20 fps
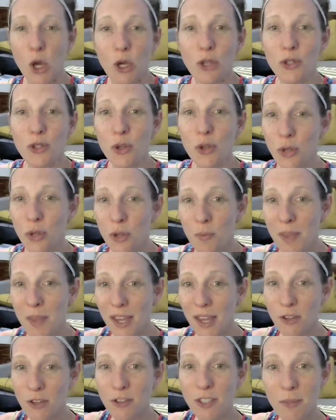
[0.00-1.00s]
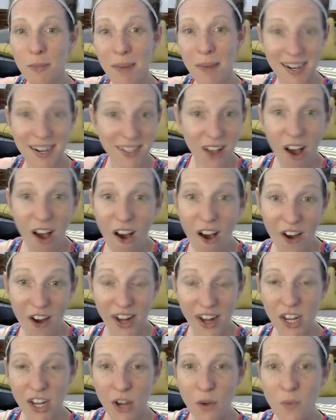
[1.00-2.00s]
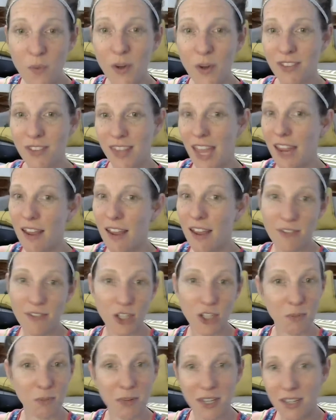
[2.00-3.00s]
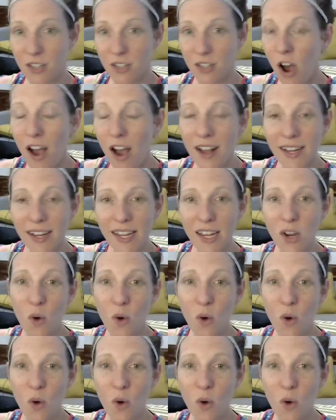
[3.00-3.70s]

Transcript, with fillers: So you may use somebody's audio where they have just been talking